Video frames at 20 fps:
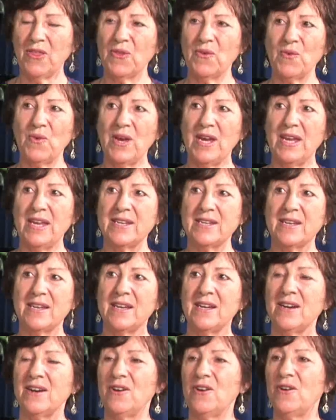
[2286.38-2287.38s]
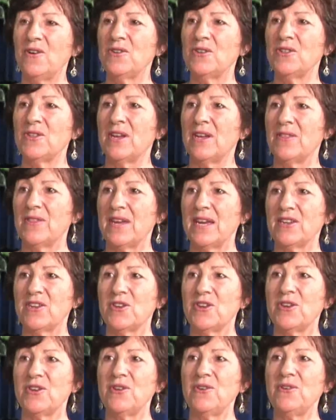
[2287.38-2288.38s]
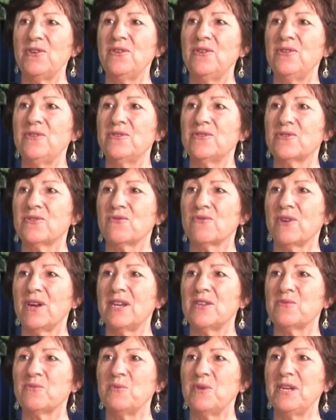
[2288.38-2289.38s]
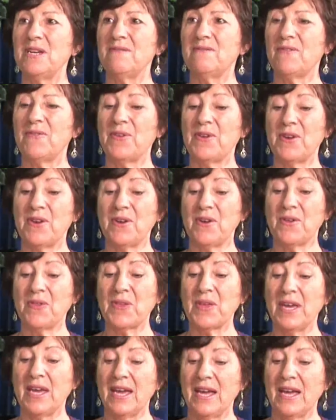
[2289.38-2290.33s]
thread on that huge, great weave of the earth.